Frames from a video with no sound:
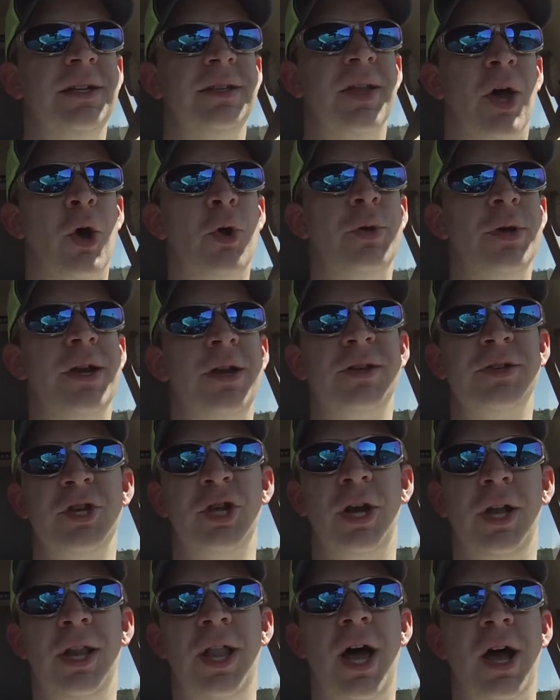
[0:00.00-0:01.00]
the alternator's
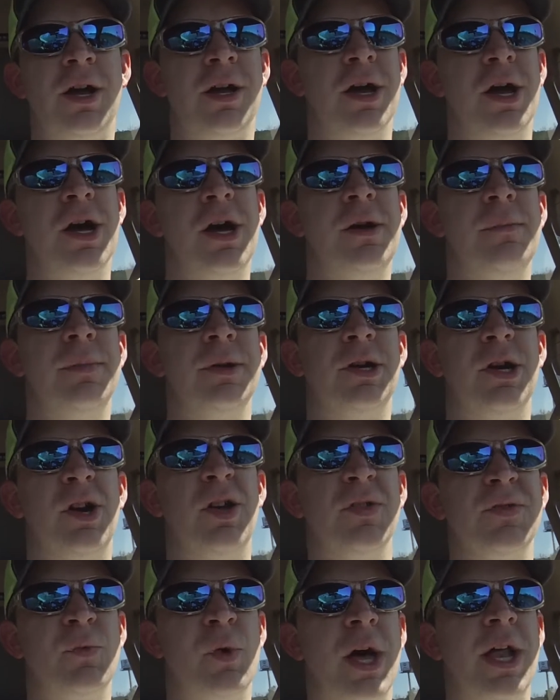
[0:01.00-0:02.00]
going to lock up,
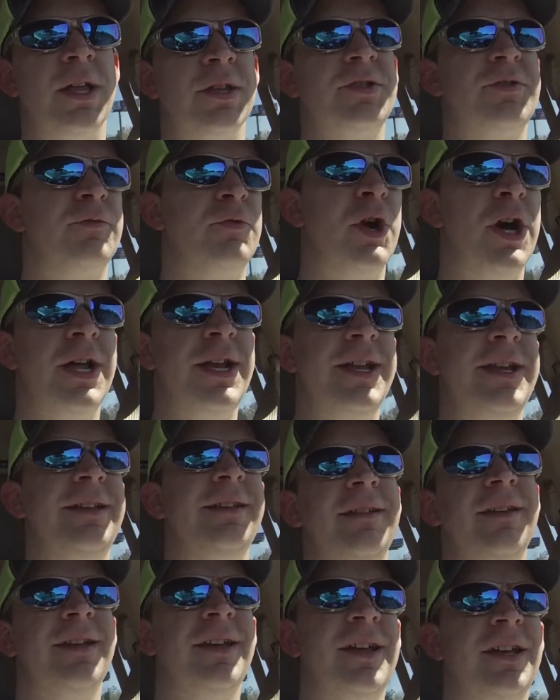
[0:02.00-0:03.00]
because while it's
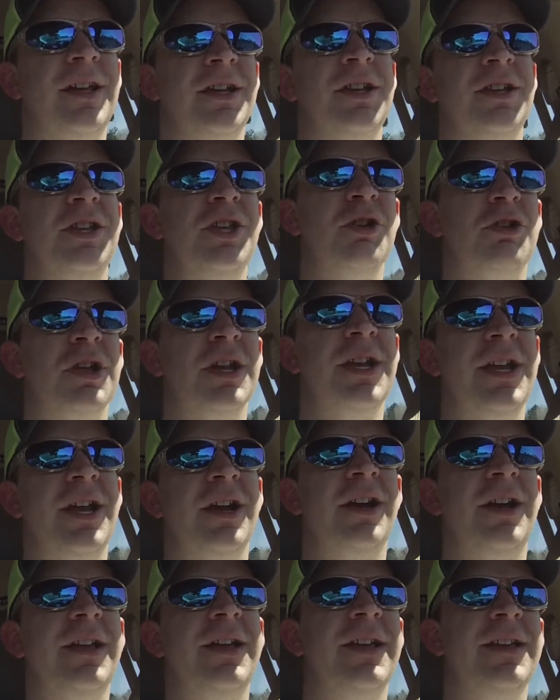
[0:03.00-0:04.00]
running, you can
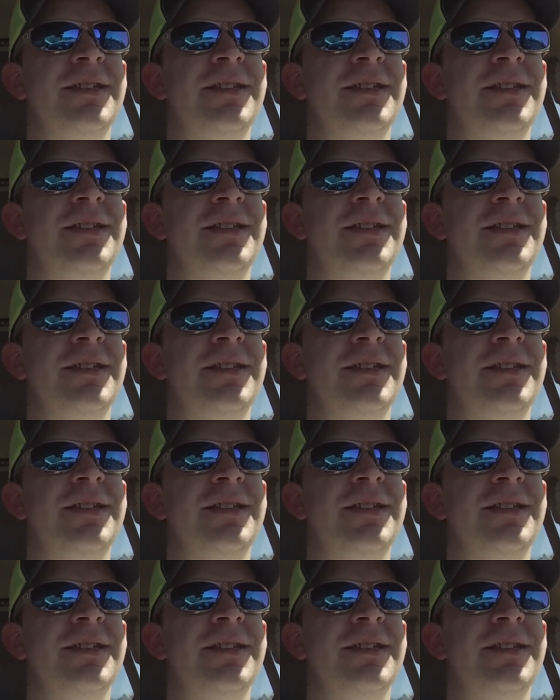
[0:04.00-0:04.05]
hear it.